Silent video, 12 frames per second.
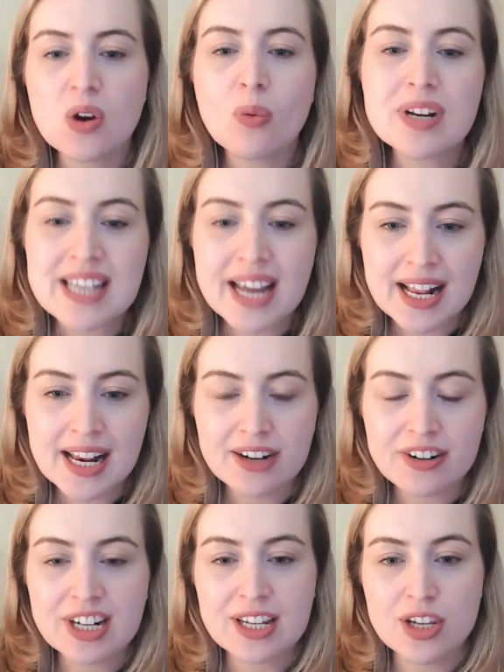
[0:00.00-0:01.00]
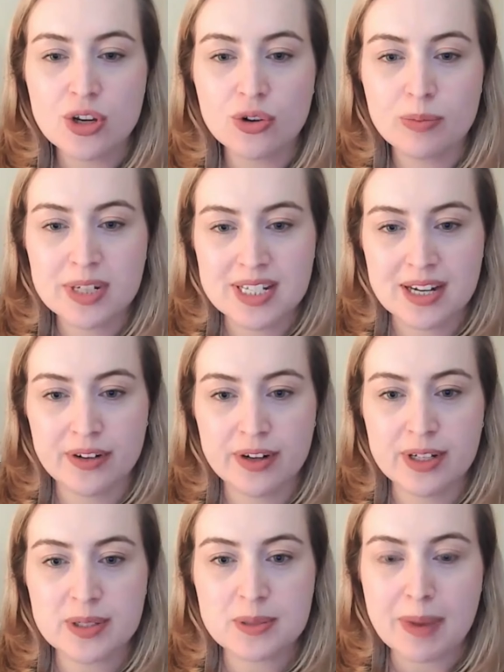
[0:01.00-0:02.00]
When tailoring your
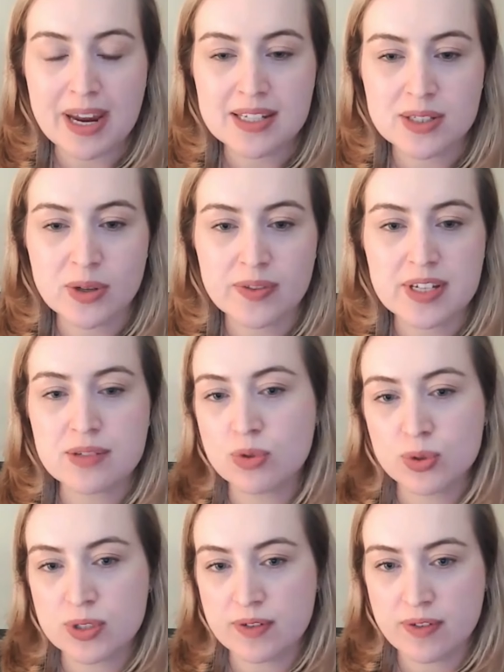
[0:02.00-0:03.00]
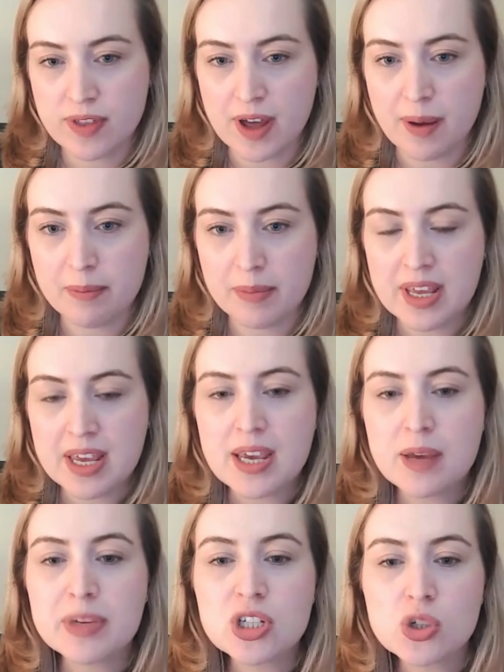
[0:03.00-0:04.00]
materials based on these rules of thumb,
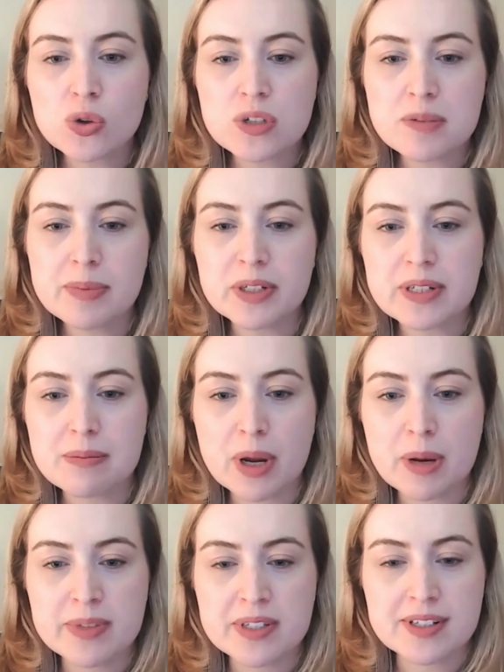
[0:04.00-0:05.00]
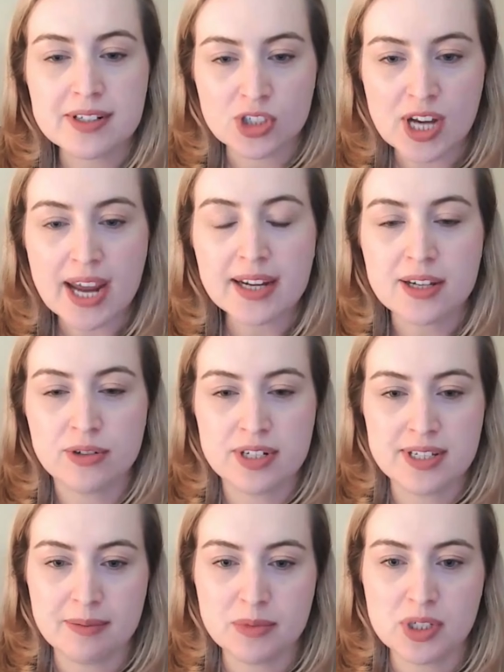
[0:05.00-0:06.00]
be sure to build in moments to check your
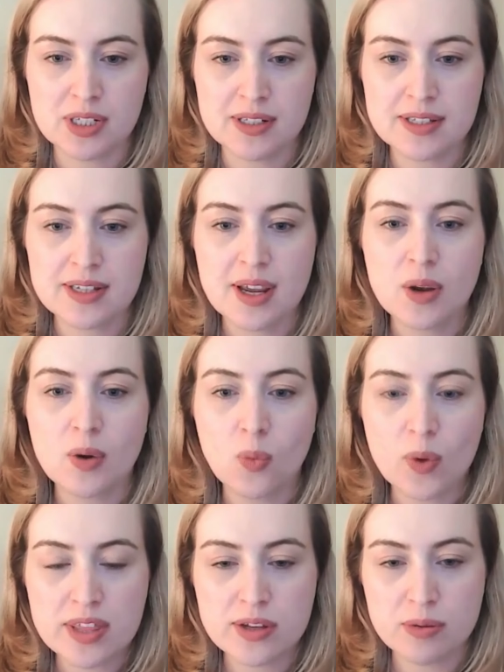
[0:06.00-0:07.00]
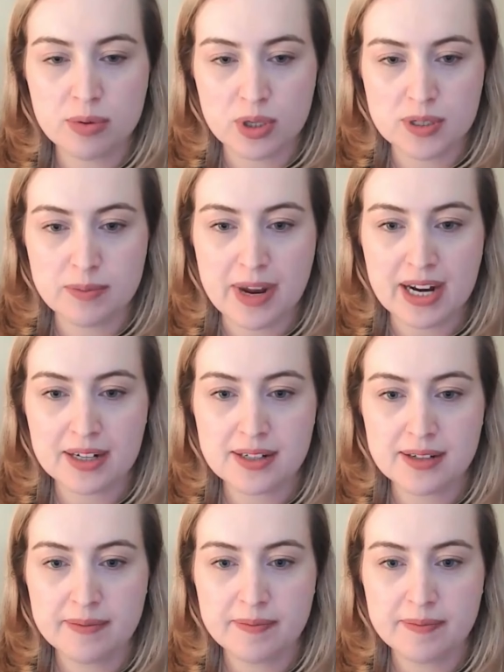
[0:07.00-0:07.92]
assumptions with your prospect.